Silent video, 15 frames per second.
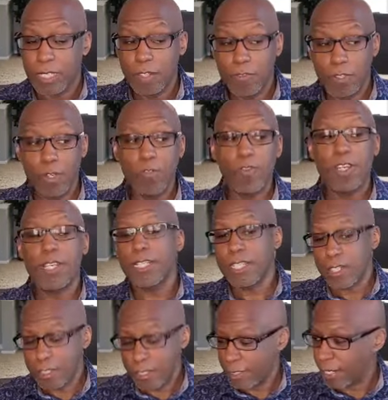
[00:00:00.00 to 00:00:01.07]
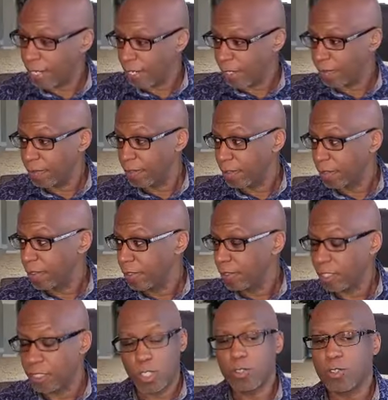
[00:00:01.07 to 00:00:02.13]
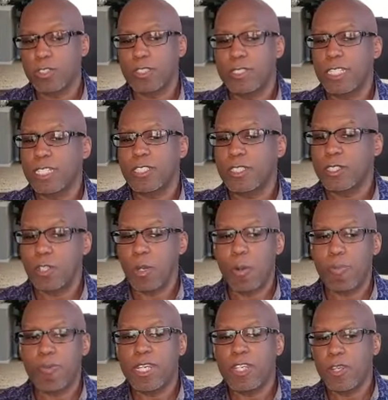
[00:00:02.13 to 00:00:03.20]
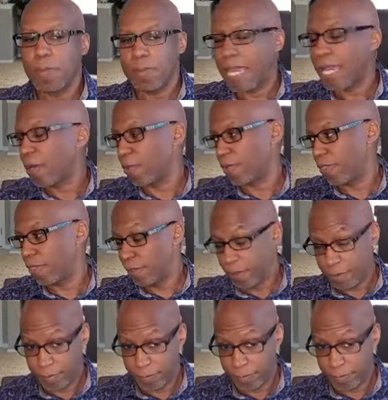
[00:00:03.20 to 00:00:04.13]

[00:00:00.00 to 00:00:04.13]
if you really are saved, then don't just don't bring your mouth